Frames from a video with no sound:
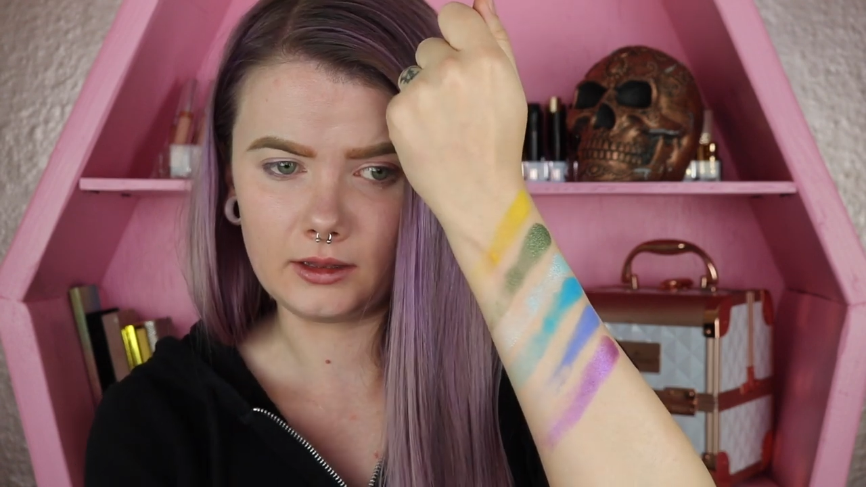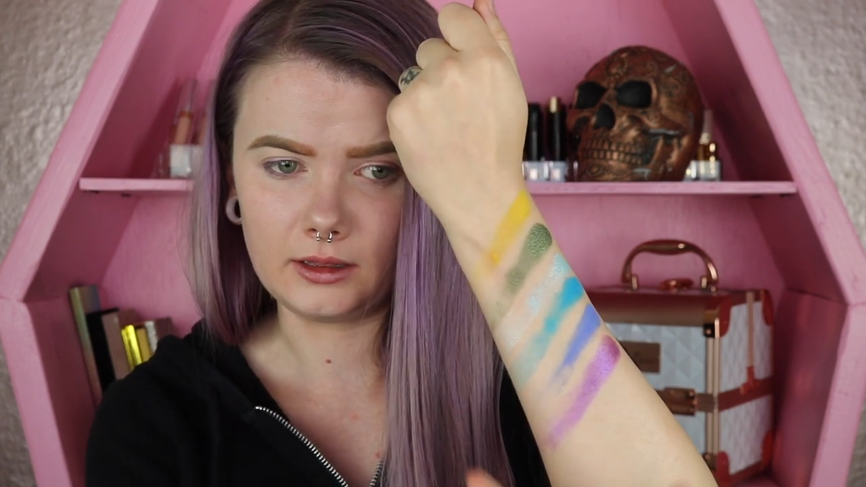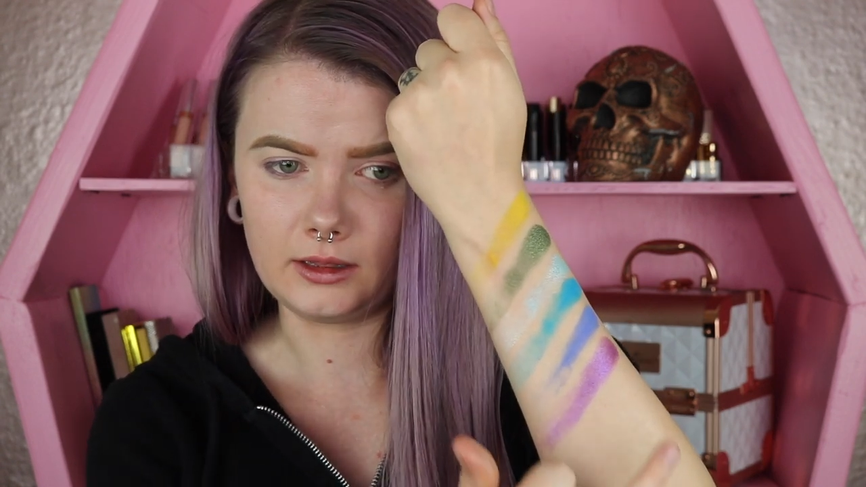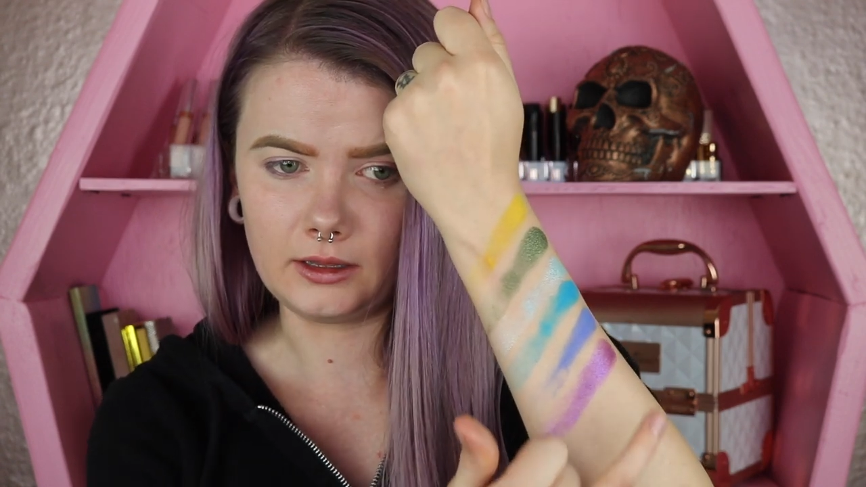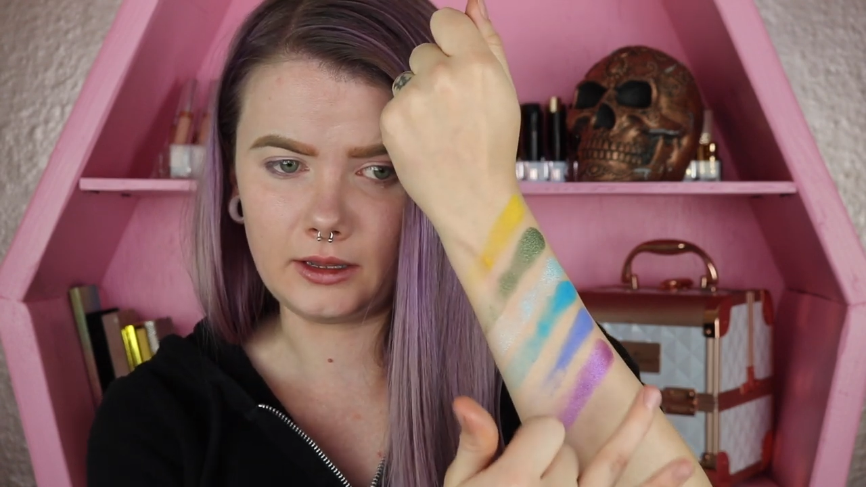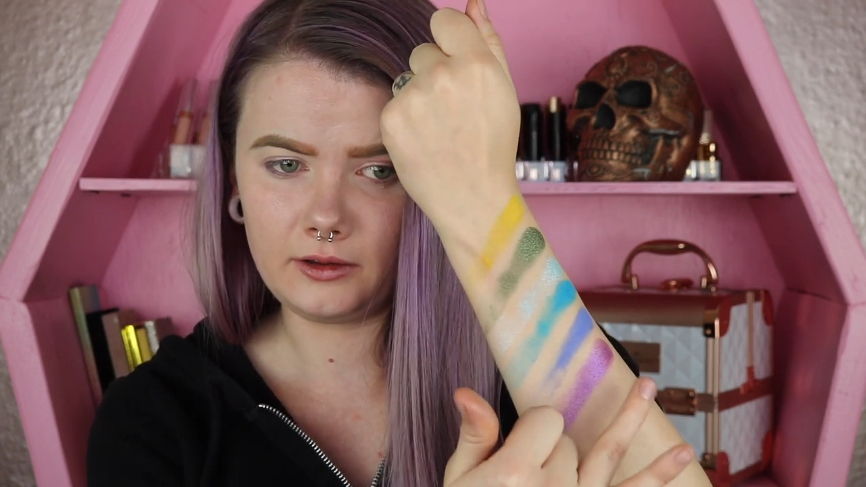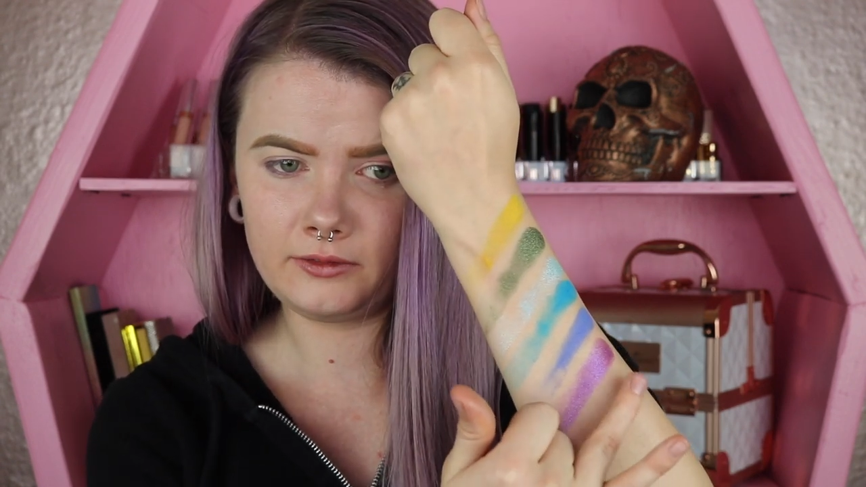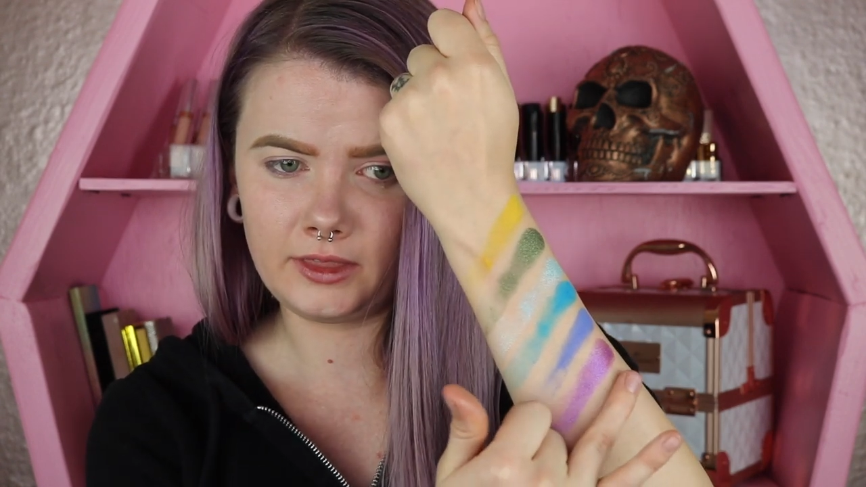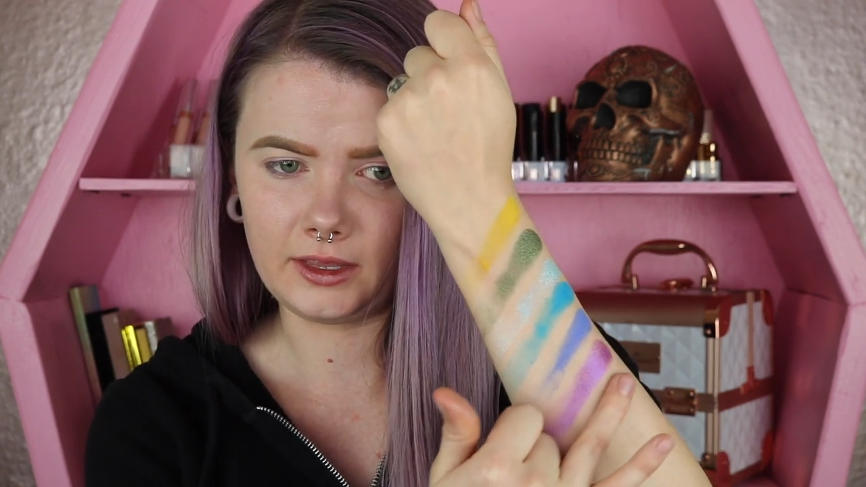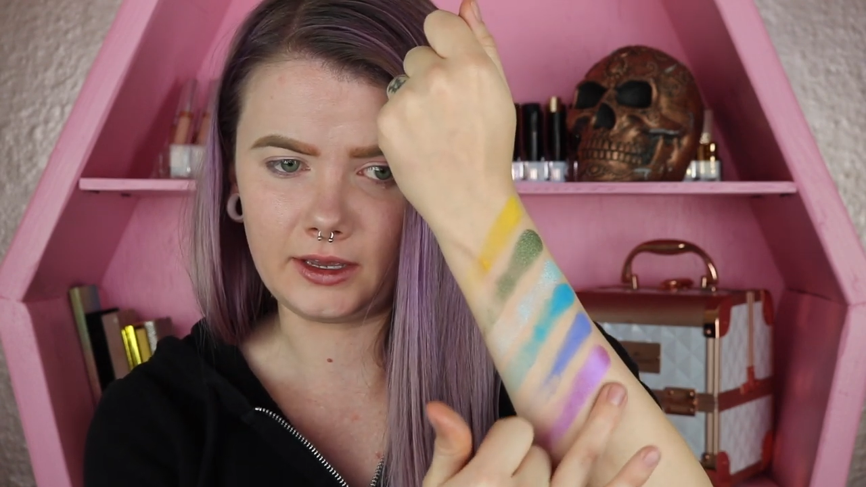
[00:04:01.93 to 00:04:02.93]

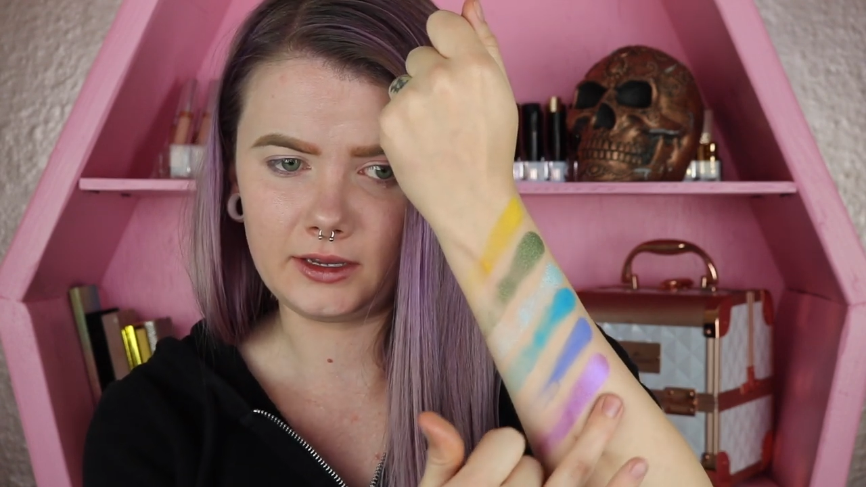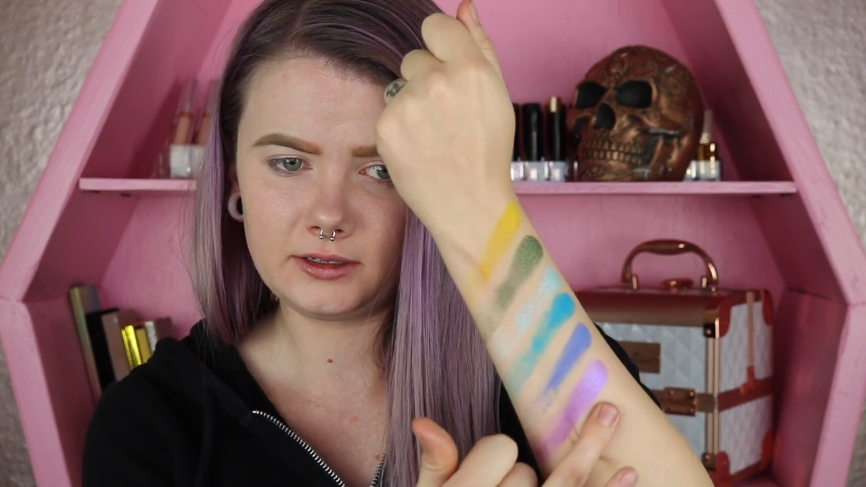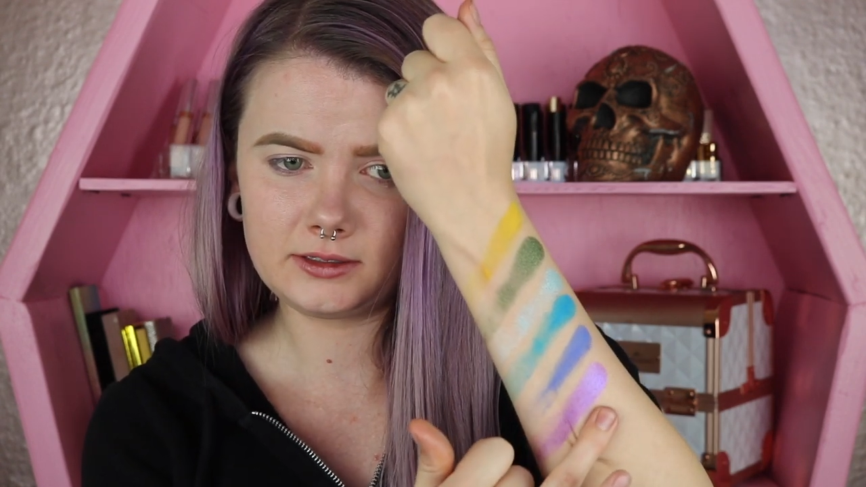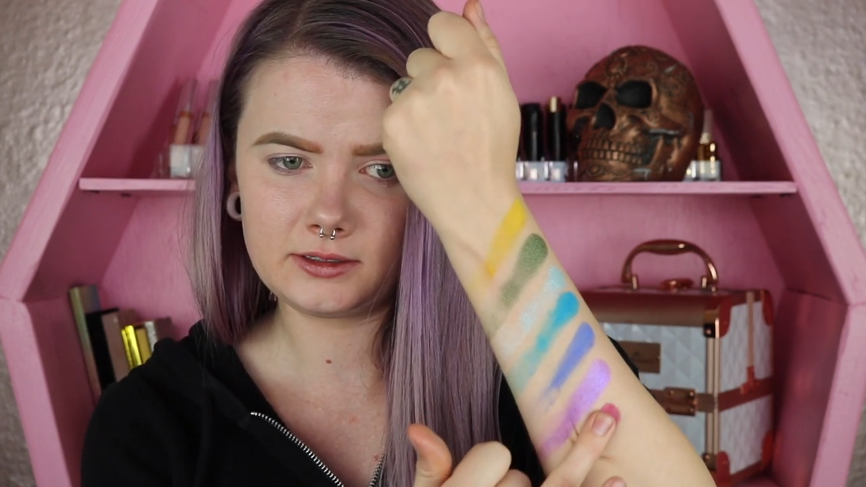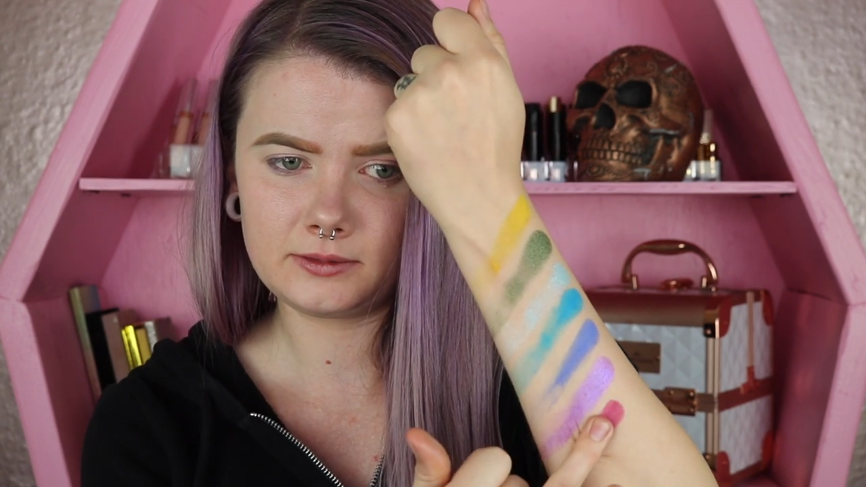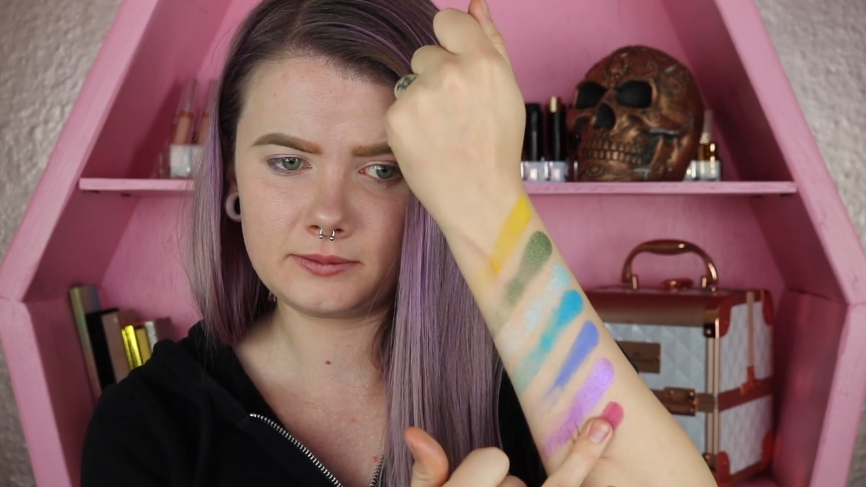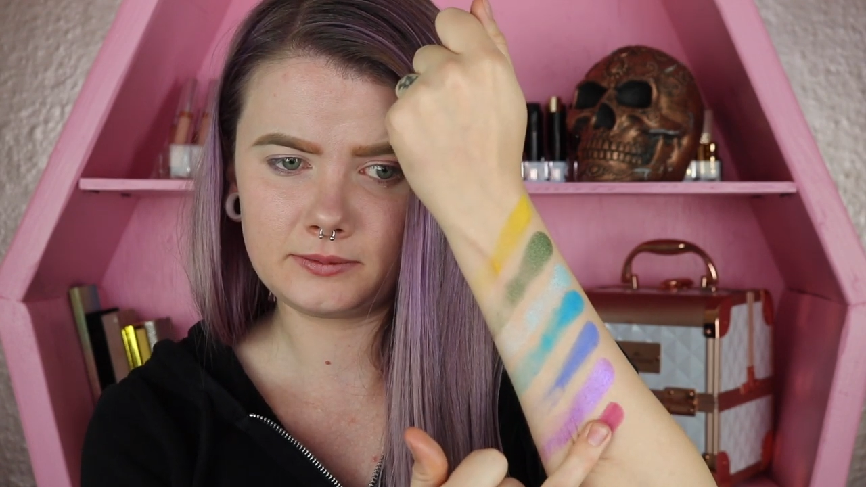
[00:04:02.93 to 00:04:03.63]
Love that.